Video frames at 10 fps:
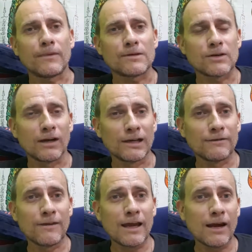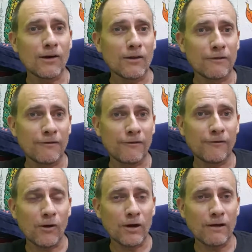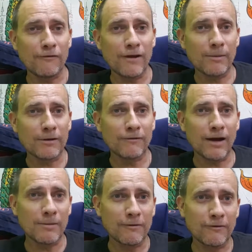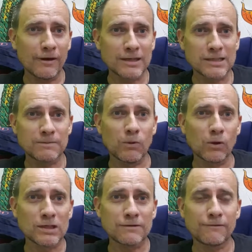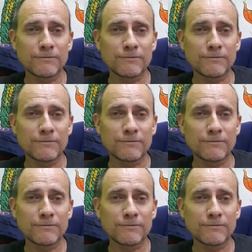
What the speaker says: So I lived there on our family farm, a fairly small